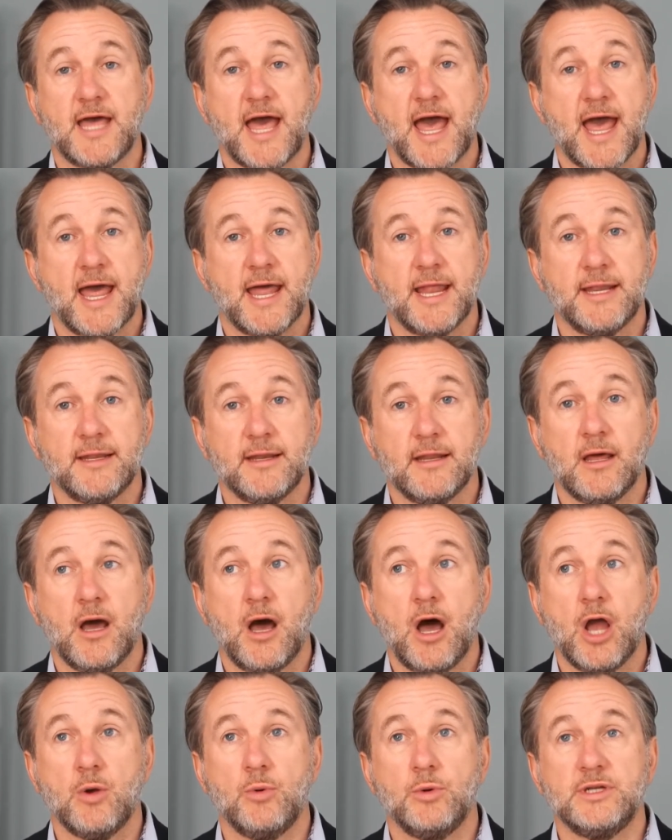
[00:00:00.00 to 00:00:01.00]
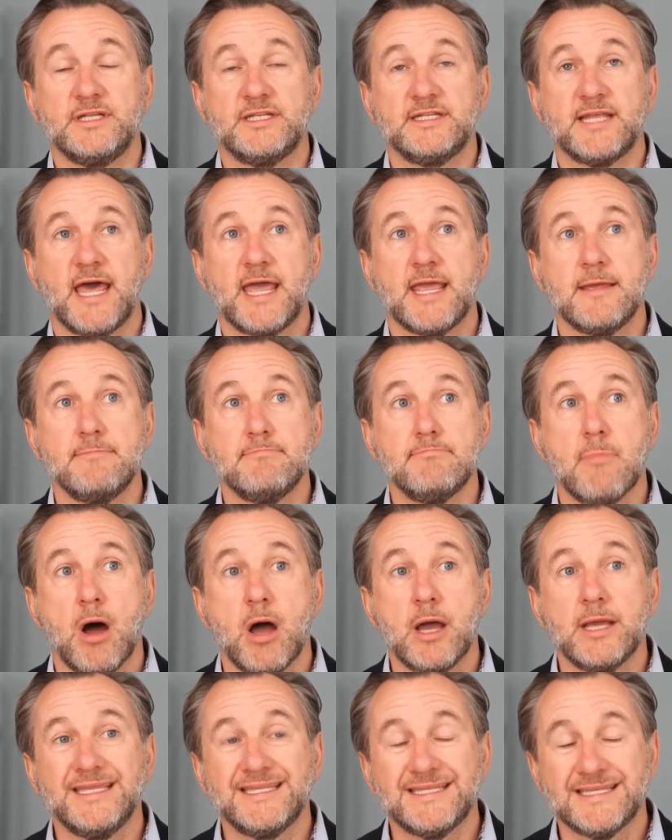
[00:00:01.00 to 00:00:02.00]
And I would say
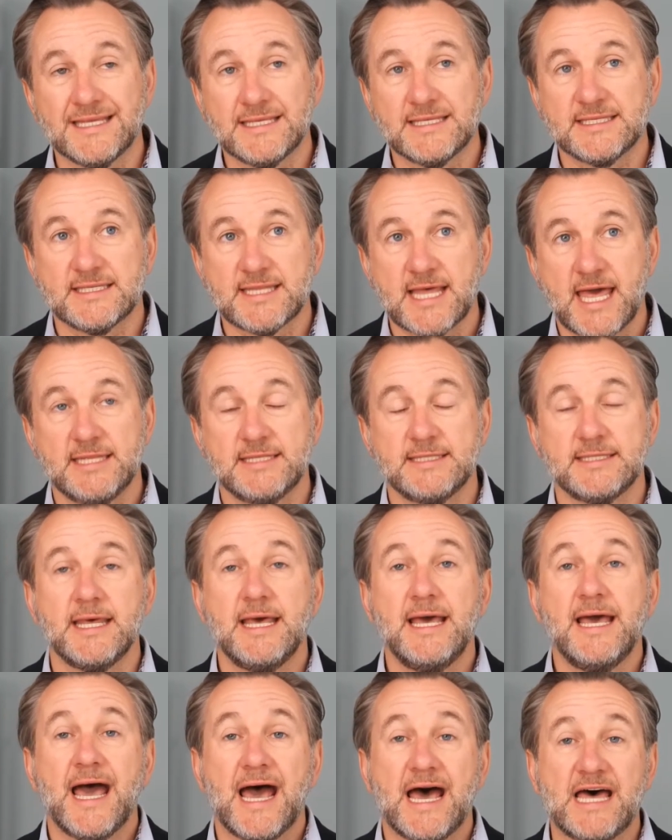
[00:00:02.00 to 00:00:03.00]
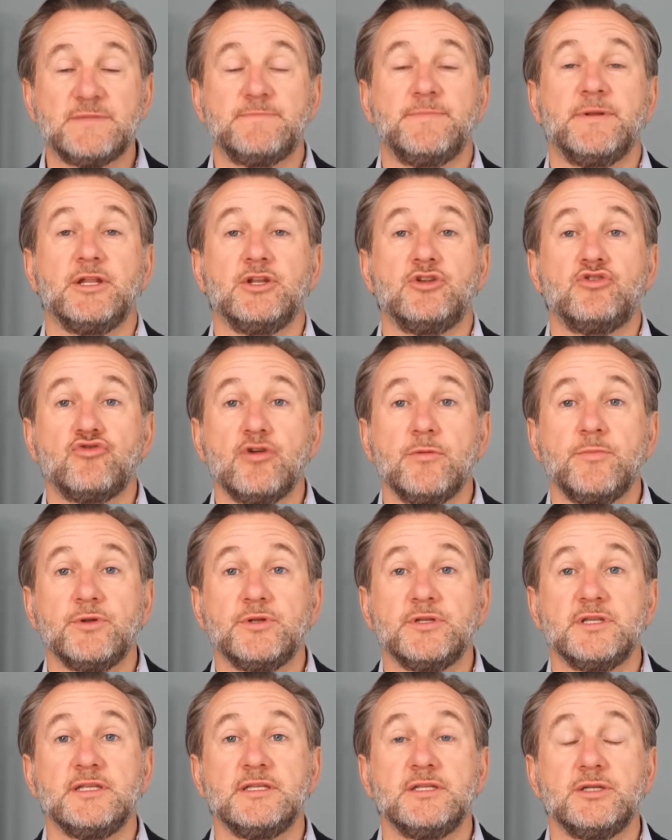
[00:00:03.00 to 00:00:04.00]
my success has been
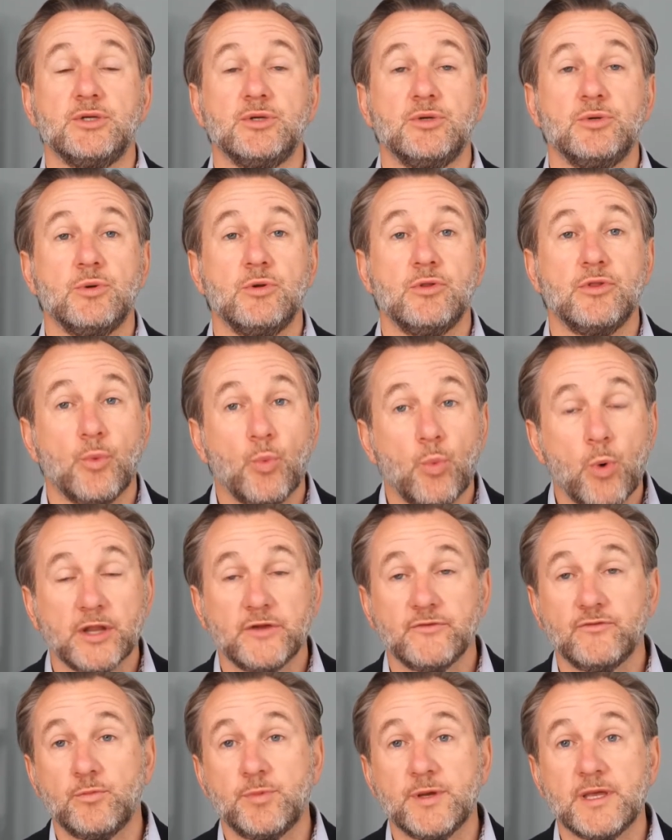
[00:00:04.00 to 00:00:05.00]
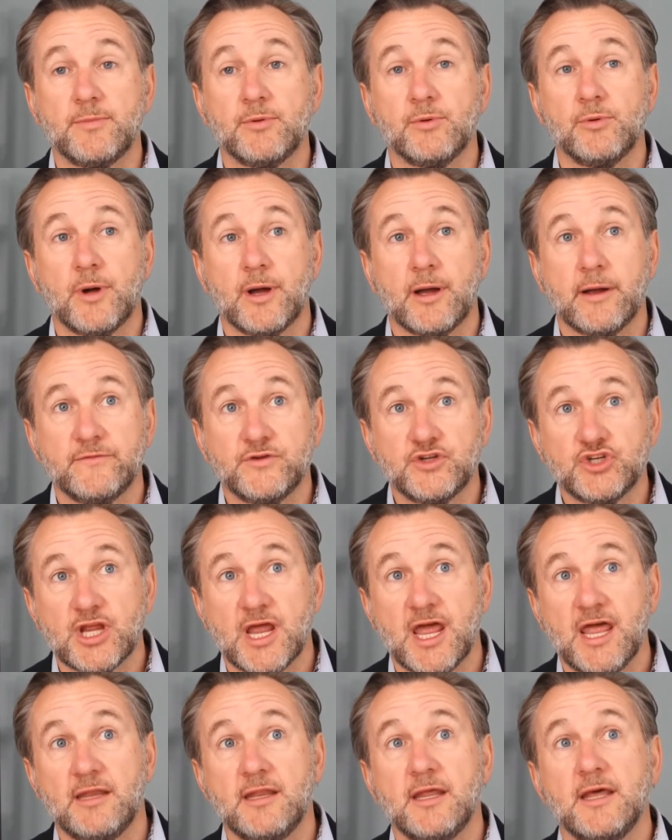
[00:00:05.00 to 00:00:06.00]
attributed to the wonderful people who have
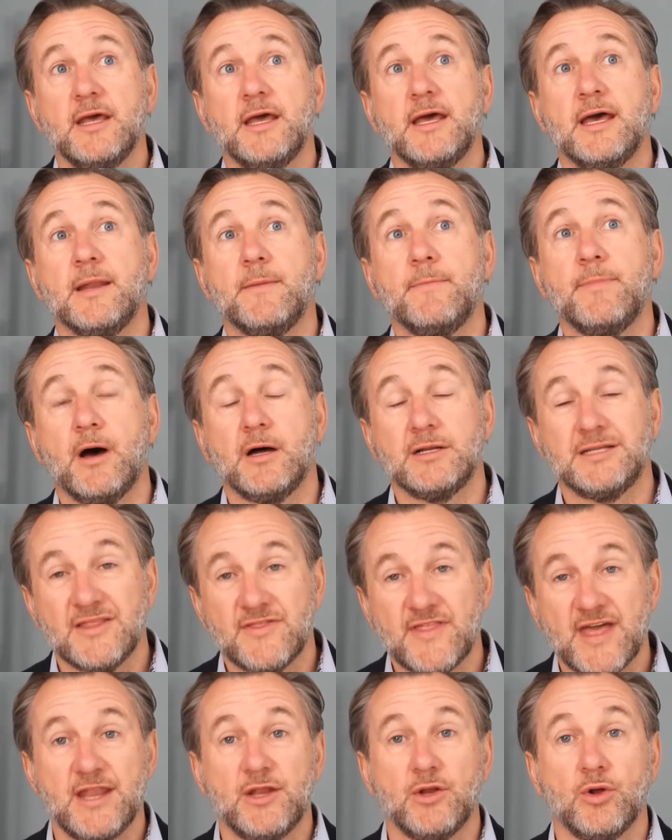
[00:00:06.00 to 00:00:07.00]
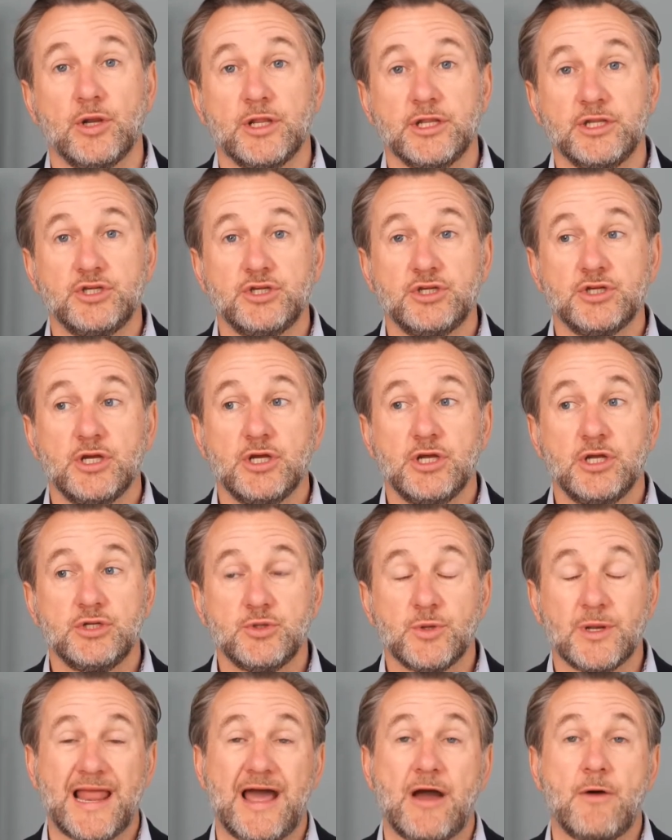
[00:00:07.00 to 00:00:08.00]
shared and imparted their knowledge
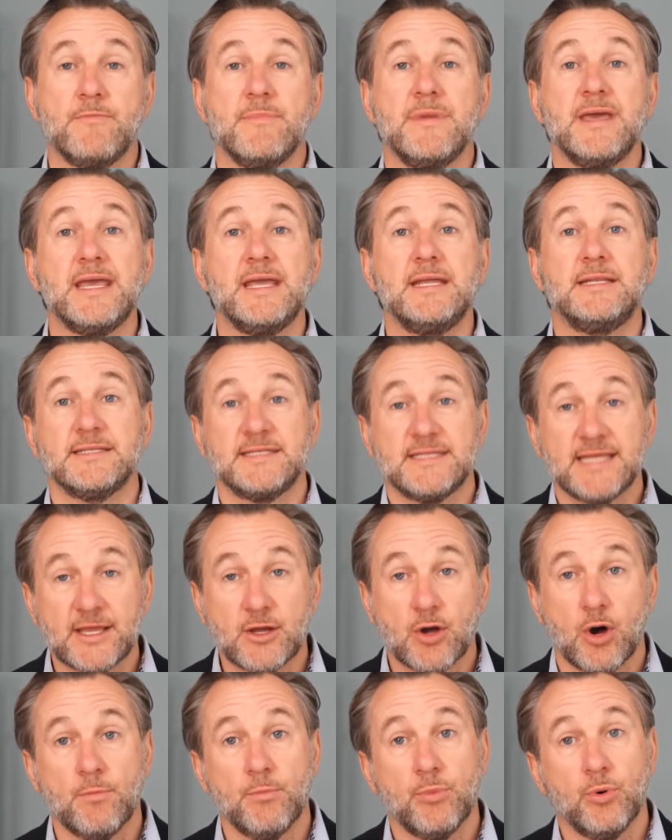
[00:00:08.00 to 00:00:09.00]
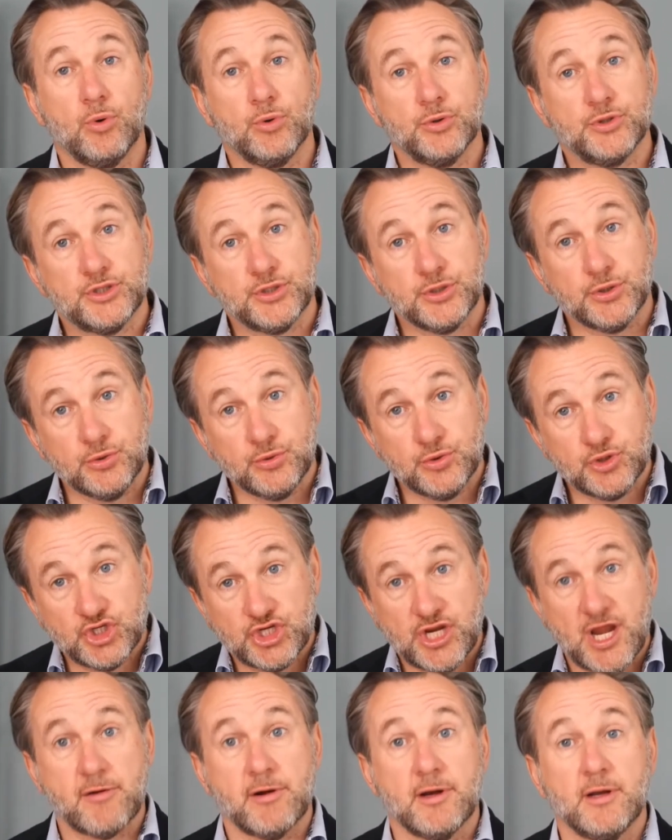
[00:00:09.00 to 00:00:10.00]
to allow me to take it on board to
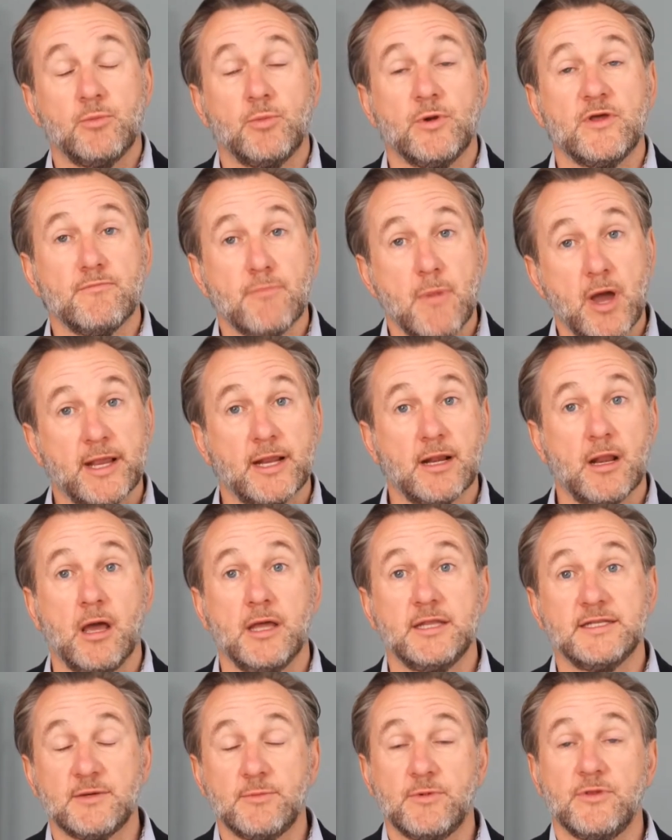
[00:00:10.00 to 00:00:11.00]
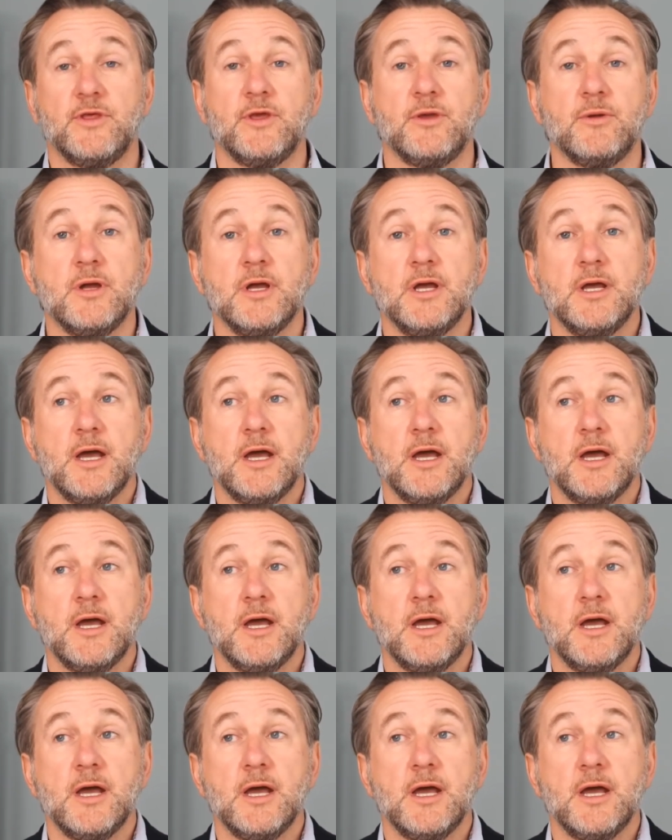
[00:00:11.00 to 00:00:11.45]
share it with my clients and with you.